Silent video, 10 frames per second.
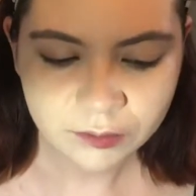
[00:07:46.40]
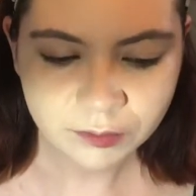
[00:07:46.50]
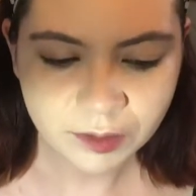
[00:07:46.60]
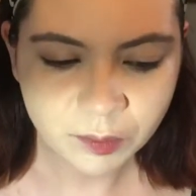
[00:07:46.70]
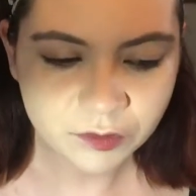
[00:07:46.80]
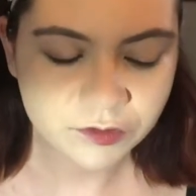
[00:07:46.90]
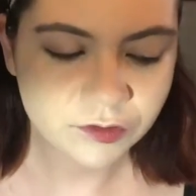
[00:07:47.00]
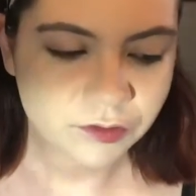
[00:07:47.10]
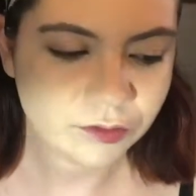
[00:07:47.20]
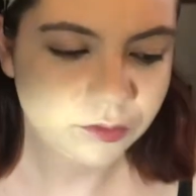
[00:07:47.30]
people
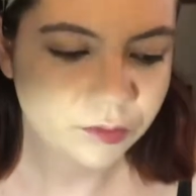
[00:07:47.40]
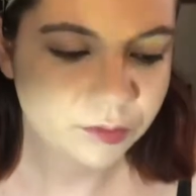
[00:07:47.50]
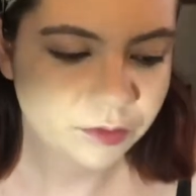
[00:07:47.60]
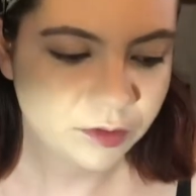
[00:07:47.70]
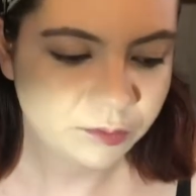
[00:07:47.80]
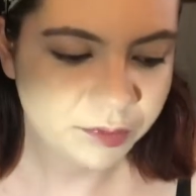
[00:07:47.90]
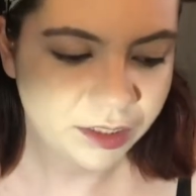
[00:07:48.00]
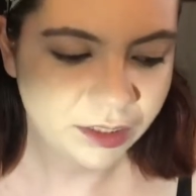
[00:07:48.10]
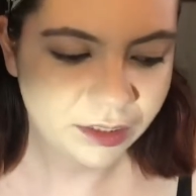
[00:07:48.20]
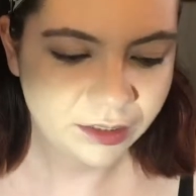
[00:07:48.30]
to
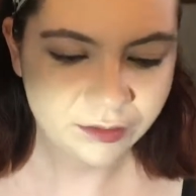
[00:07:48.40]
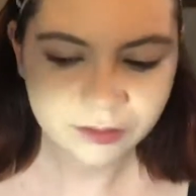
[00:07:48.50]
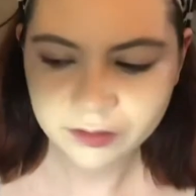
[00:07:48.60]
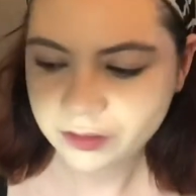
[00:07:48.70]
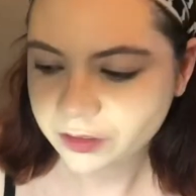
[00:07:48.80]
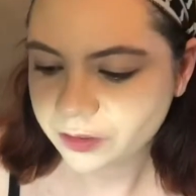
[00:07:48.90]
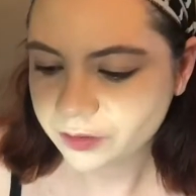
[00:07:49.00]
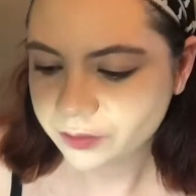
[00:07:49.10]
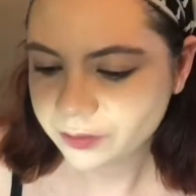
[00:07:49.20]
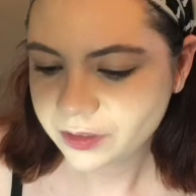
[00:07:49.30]
be, you
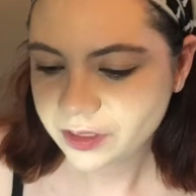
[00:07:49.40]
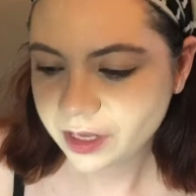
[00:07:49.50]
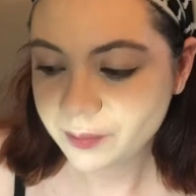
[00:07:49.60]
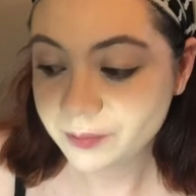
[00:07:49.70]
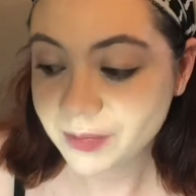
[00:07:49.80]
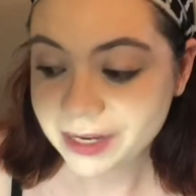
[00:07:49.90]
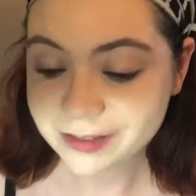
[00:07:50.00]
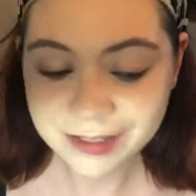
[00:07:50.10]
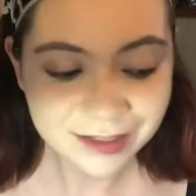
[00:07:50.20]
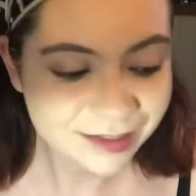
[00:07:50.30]
know,
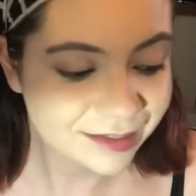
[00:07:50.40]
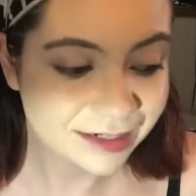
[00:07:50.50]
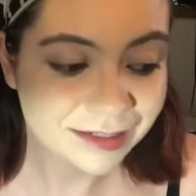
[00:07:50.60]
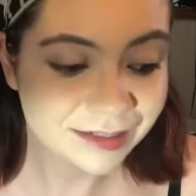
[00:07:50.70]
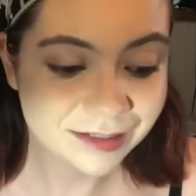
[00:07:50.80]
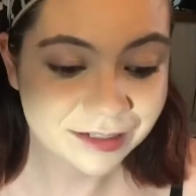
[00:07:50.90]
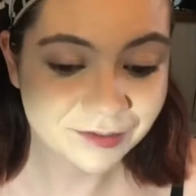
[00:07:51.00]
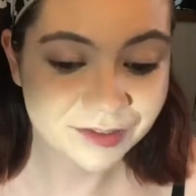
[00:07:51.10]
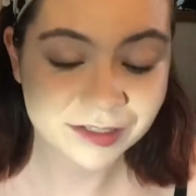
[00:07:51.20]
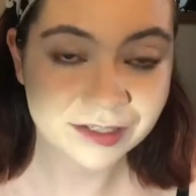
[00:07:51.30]
amazing citizens
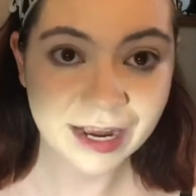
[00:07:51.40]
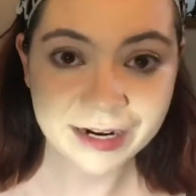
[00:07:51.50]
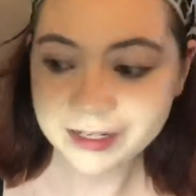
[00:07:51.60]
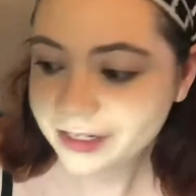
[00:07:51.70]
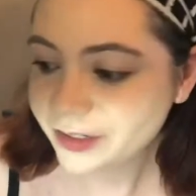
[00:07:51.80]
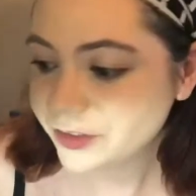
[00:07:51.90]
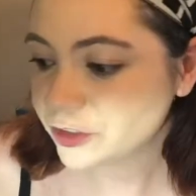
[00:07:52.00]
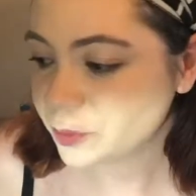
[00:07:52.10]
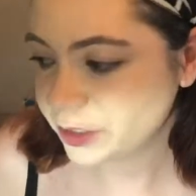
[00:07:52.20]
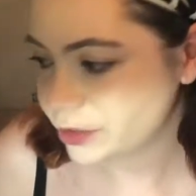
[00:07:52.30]
of society
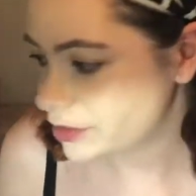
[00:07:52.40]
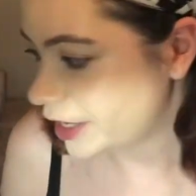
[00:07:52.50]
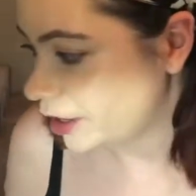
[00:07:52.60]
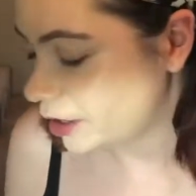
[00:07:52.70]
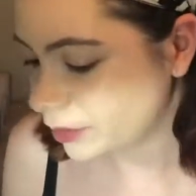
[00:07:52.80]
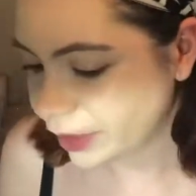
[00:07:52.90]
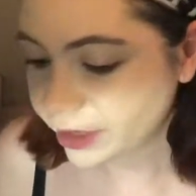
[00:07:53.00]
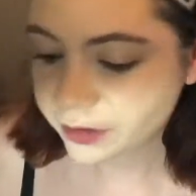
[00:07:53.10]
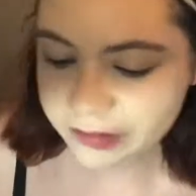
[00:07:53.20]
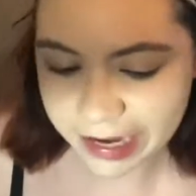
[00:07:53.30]
just because they are like
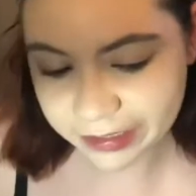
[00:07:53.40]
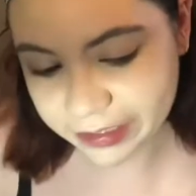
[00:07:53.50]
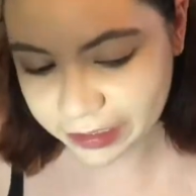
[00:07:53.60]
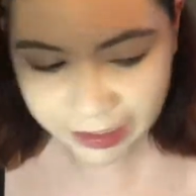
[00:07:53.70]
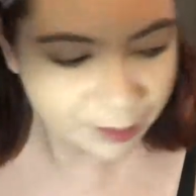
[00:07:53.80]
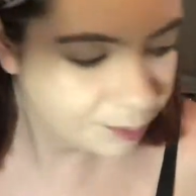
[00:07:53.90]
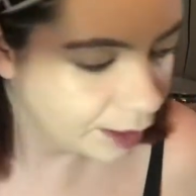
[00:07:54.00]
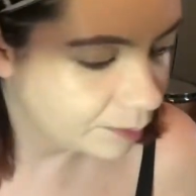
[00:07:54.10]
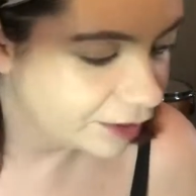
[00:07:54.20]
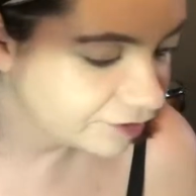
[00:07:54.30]
technically
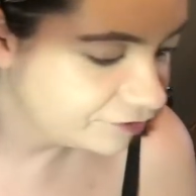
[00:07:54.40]
public